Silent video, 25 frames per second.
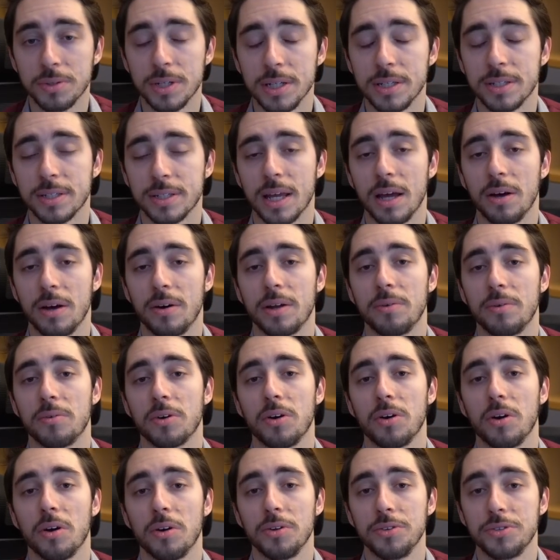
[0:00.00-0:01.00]
scale in
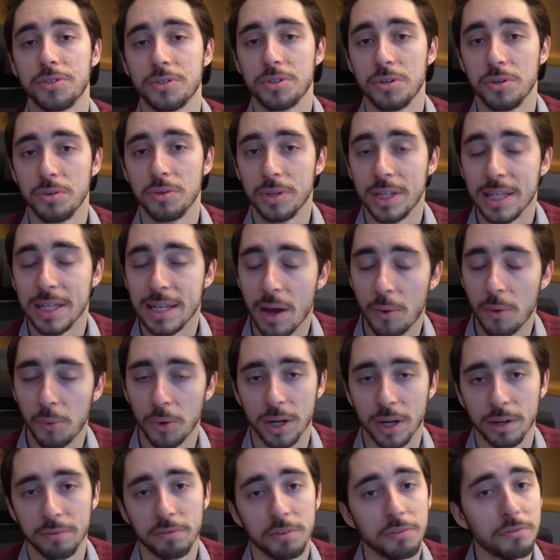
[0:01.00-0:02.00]
regards to the
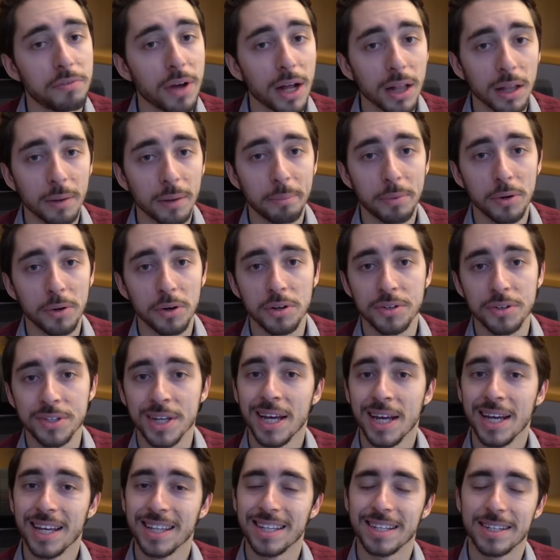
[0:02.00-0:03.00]
network of developers,
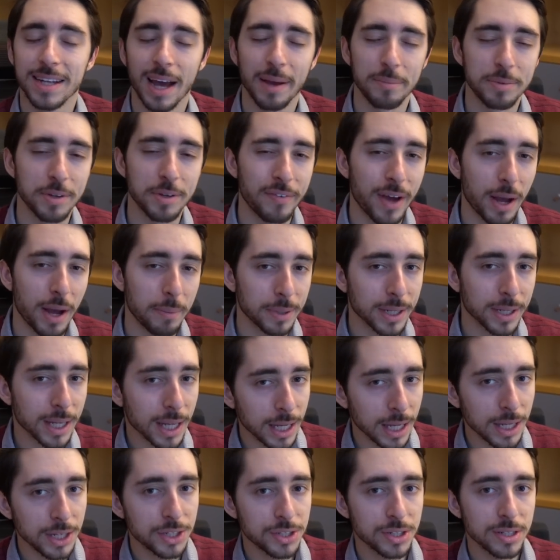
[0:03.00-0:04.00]
the types of
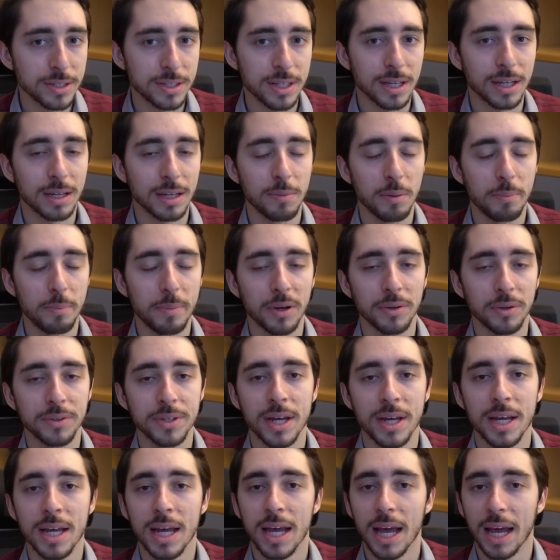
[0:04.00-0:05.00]
applications that can be built.
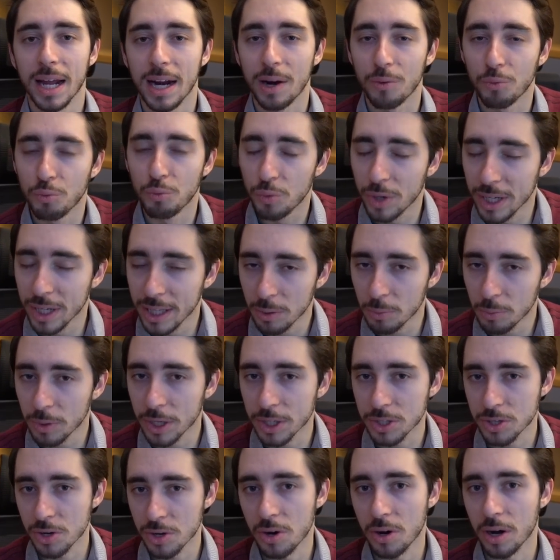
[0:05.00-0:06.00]
And I really
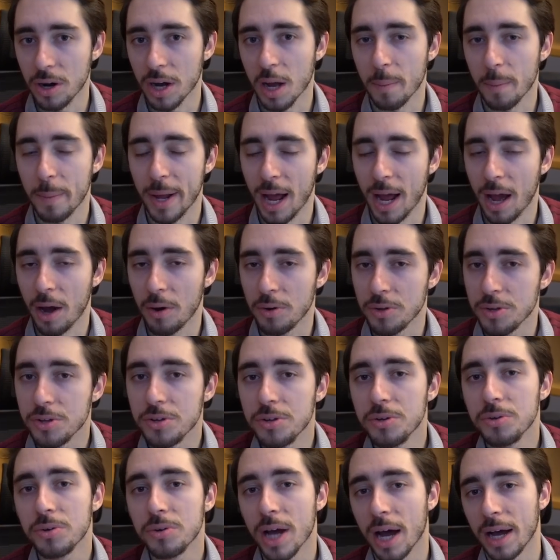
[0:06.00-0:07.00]
want to talk about how
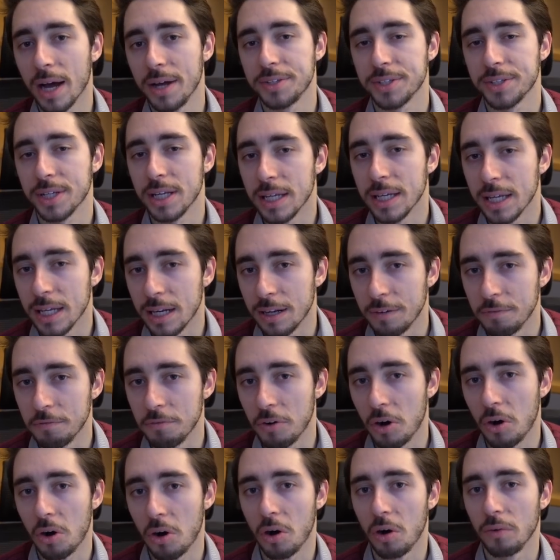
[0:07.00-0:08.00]
you guys can get
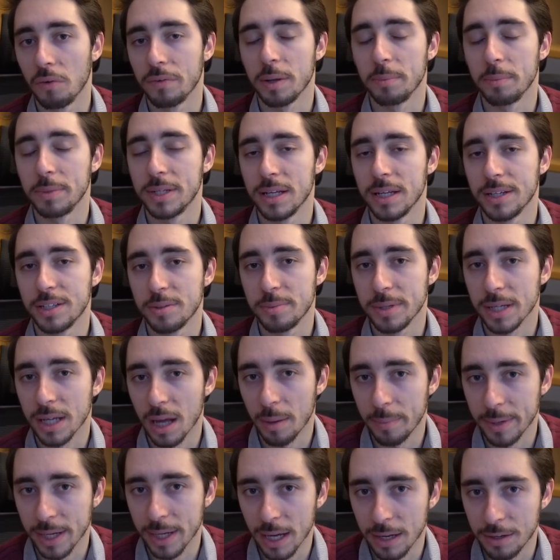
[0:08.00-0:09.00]
involved and potentially
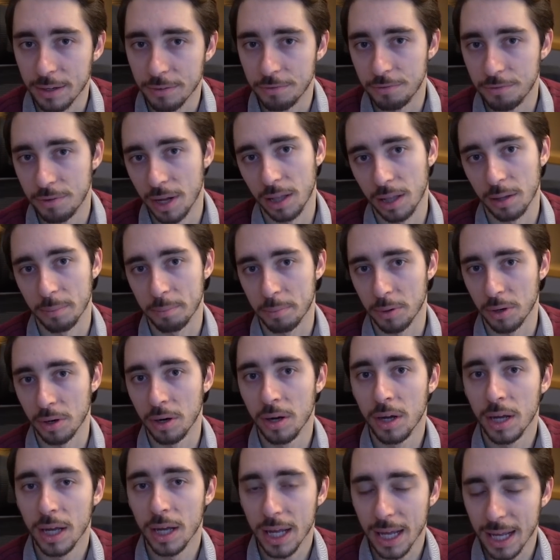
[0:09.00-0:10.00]
becoming a developer
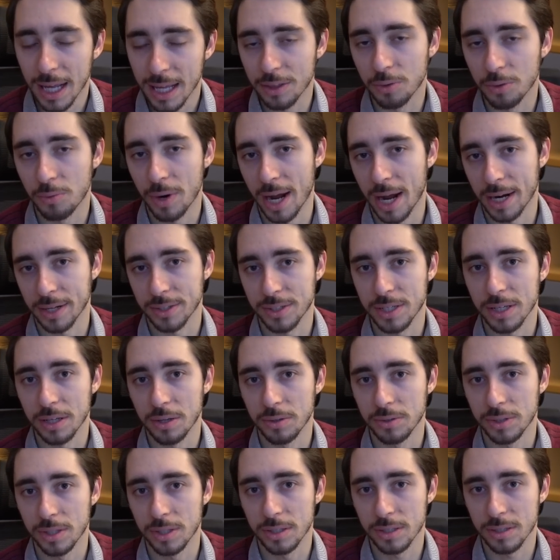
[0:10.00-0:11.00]
in the Radix
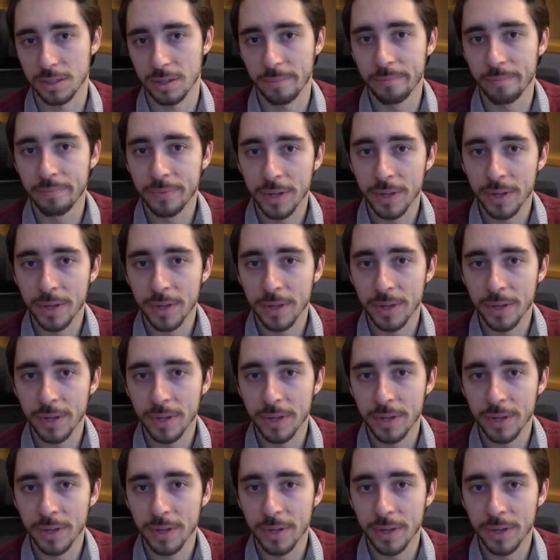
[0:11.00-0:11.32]
ecosystem.